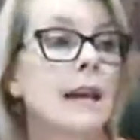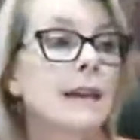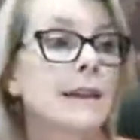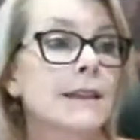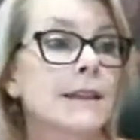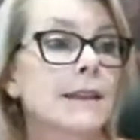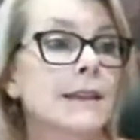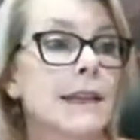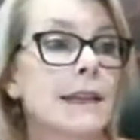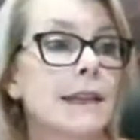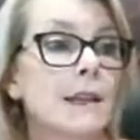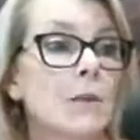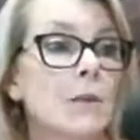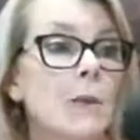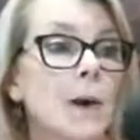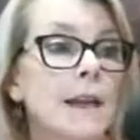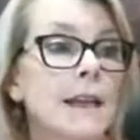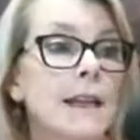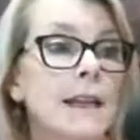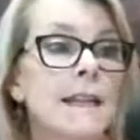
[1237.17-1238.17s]
And the second
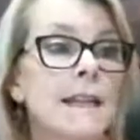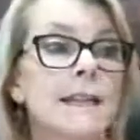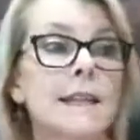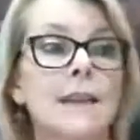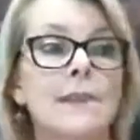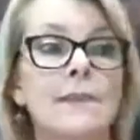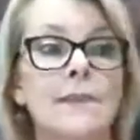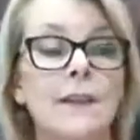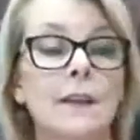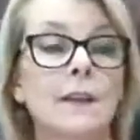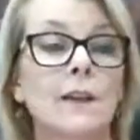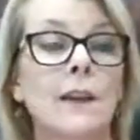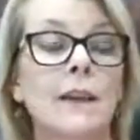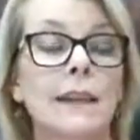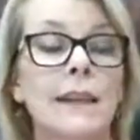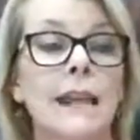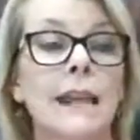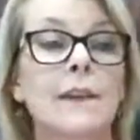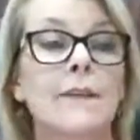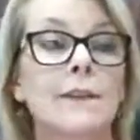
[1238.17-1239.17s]
one is they feel
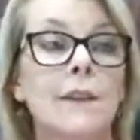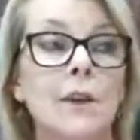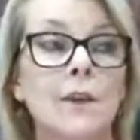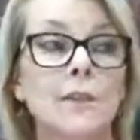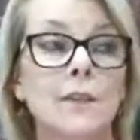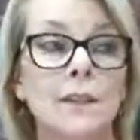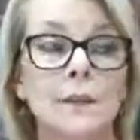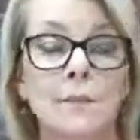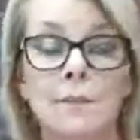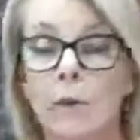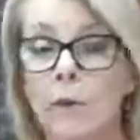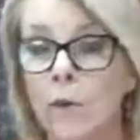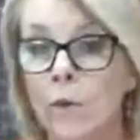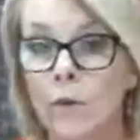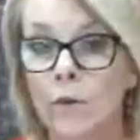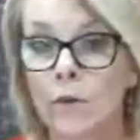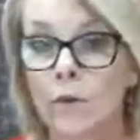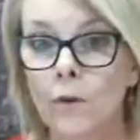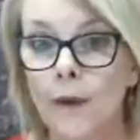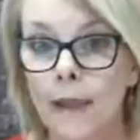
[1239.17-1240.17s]
like they have no
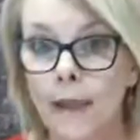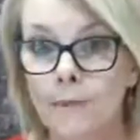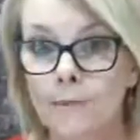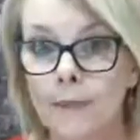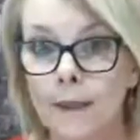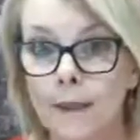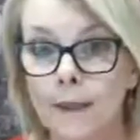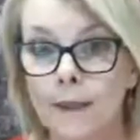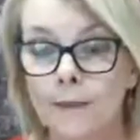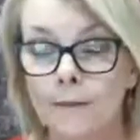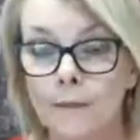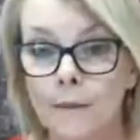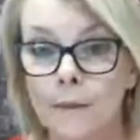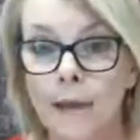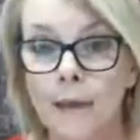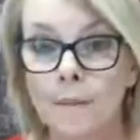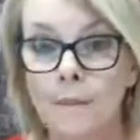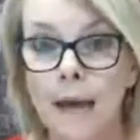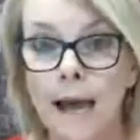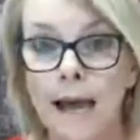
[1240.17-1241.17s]
support or empathy from
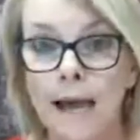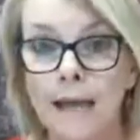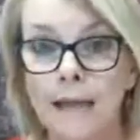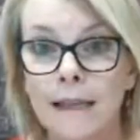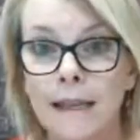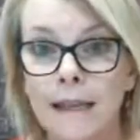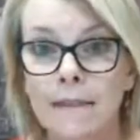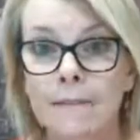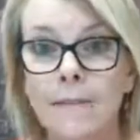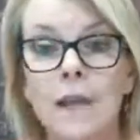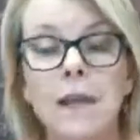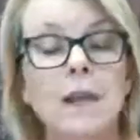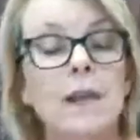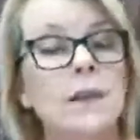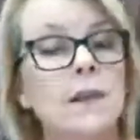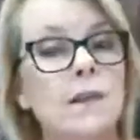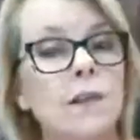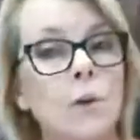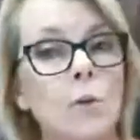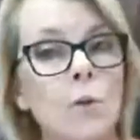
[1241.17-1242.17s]
their partner.
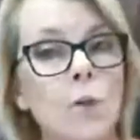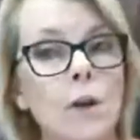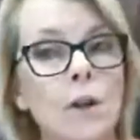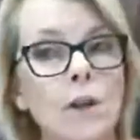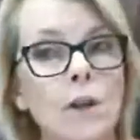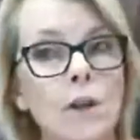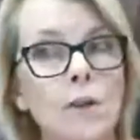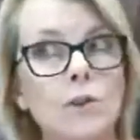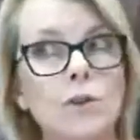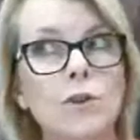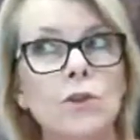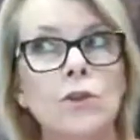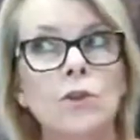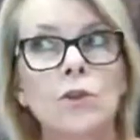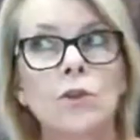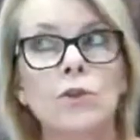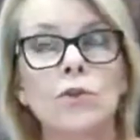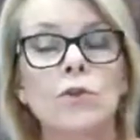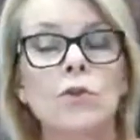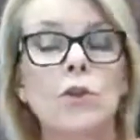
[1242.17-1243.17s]
So what are those
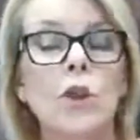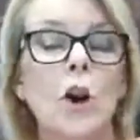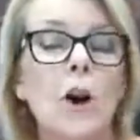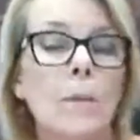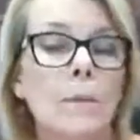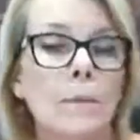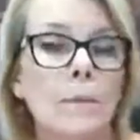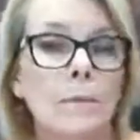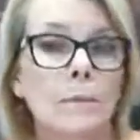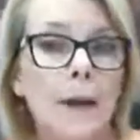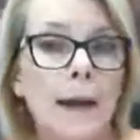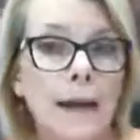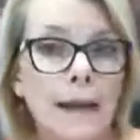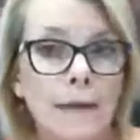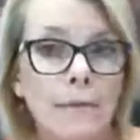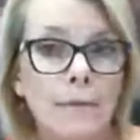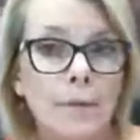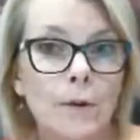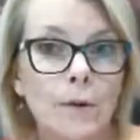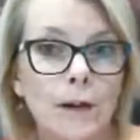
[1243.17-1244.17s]
two top
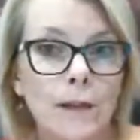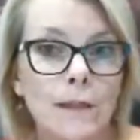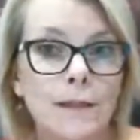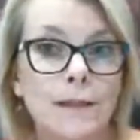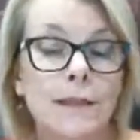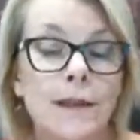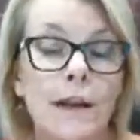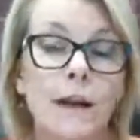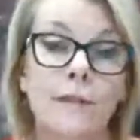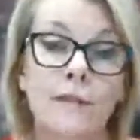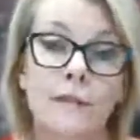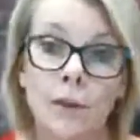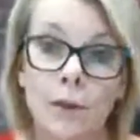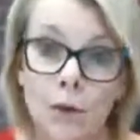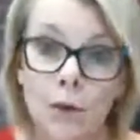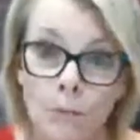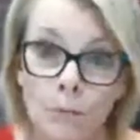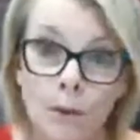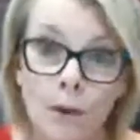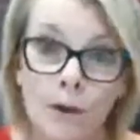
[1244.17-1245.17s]
pain points of
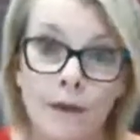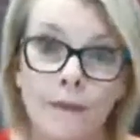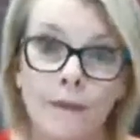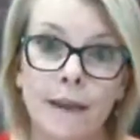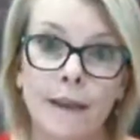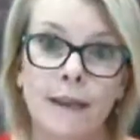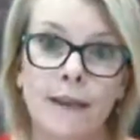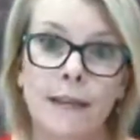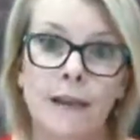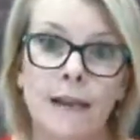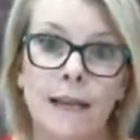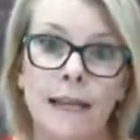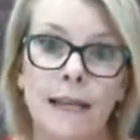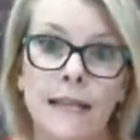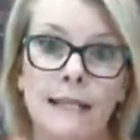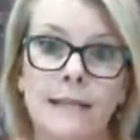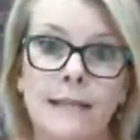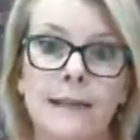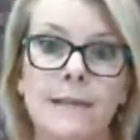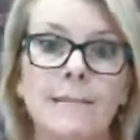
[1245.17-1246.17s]
your perfect
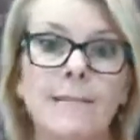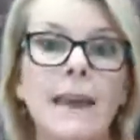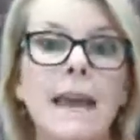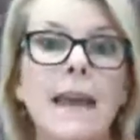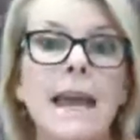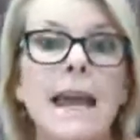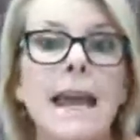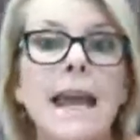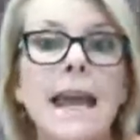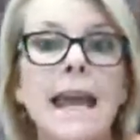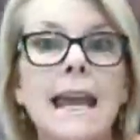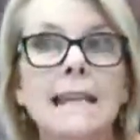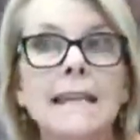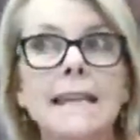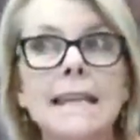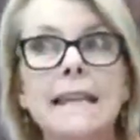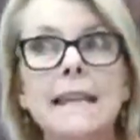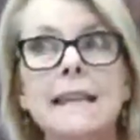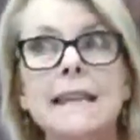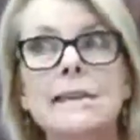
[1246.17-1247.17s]
client?
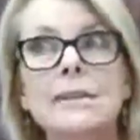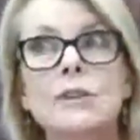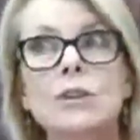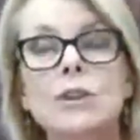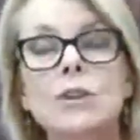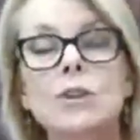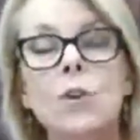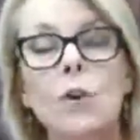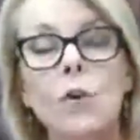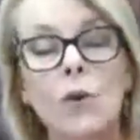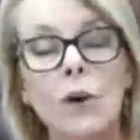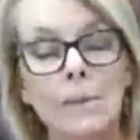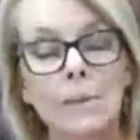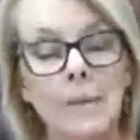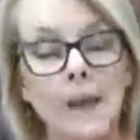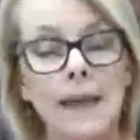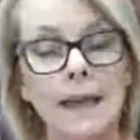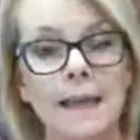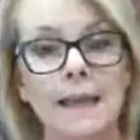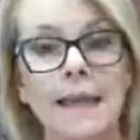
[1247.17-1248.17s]
And talk
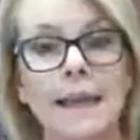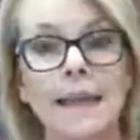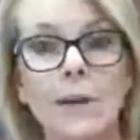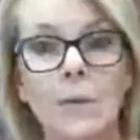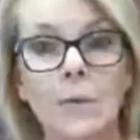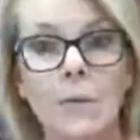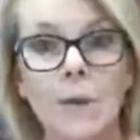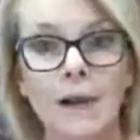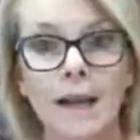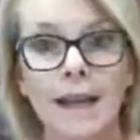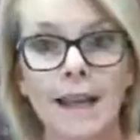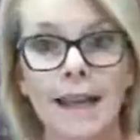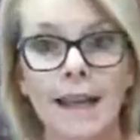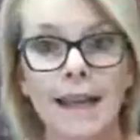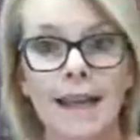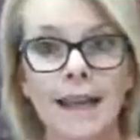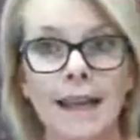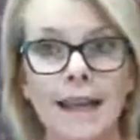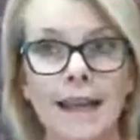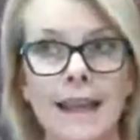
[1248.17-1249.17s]
about it in a
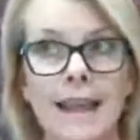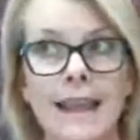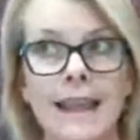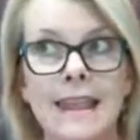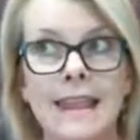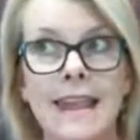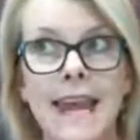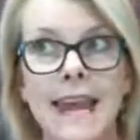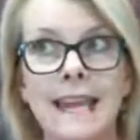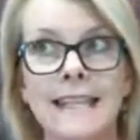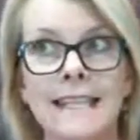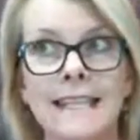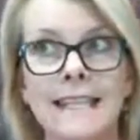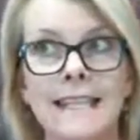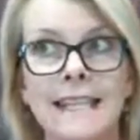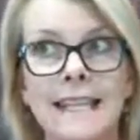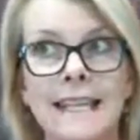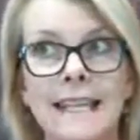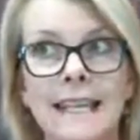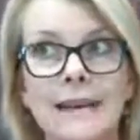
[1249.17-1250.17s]
way that
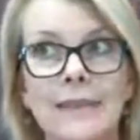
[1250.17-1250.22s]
